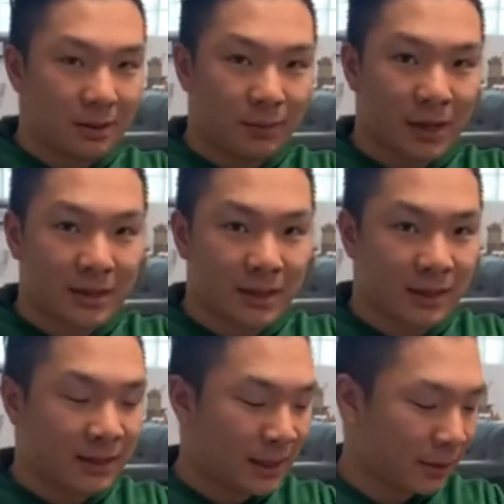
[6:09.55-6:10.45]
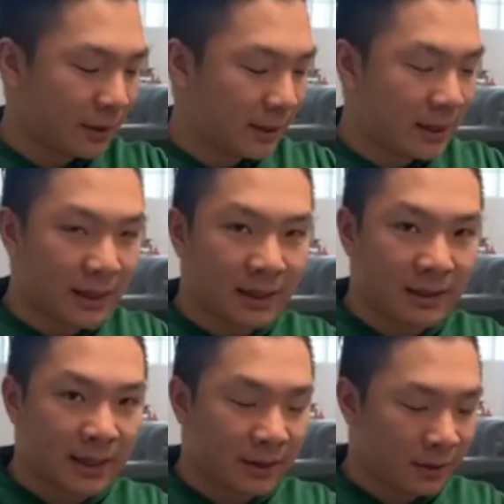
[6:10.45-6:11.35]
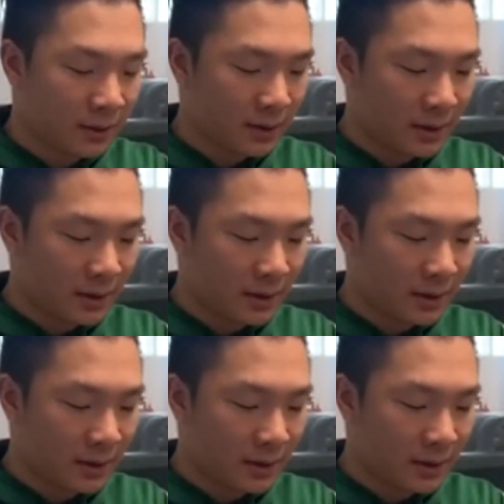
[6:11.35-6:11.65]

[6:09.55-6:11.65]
plastic container or any kind of container,